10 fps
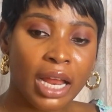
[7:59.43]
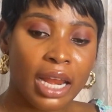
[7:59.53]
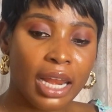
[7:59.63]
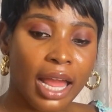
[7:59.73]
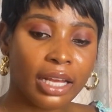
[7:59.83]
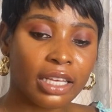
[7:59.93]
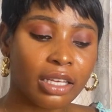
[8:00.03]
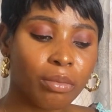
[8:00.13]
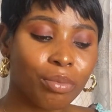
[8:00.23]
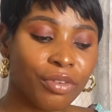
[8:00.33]
Like
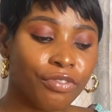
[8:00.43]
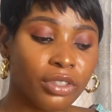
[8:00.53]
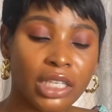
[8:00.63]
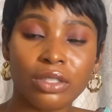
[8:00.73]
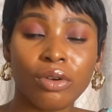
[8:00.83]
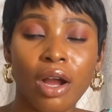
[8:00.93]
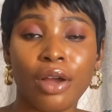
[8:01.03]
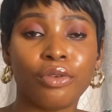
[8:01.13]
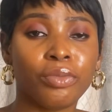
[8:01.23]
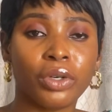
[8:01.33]
before, there's no how
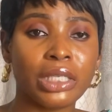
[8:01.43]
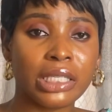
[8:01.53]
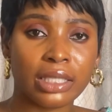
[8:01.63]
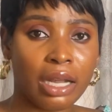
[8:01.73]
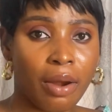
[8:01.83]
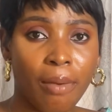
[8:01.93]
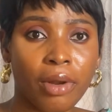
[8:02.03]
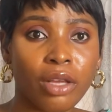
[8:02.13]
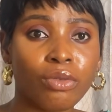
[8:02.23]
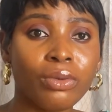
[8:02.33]
you be on Instagram
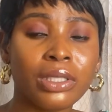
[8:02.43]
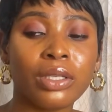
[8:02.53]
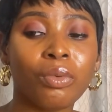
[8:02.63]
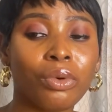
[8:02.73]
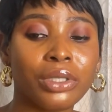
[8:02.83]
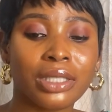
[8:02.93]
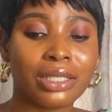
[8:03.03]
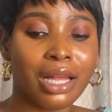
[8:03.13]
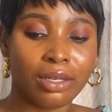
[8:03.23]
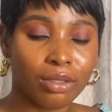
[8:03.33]
that you won't see one
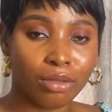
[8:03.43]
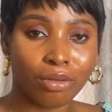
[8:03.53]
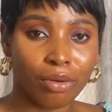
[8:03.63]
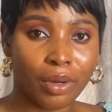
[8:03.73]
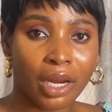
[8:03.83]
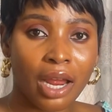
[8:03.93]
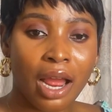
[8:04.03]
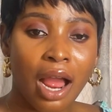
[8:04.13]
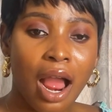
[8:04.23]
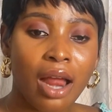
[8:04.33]
start story,
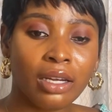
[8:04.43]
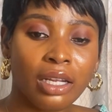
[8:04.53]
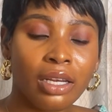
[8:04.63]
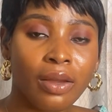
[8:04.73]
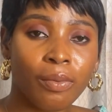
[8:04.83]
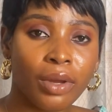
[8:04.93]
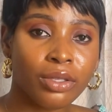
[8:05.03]
and in a way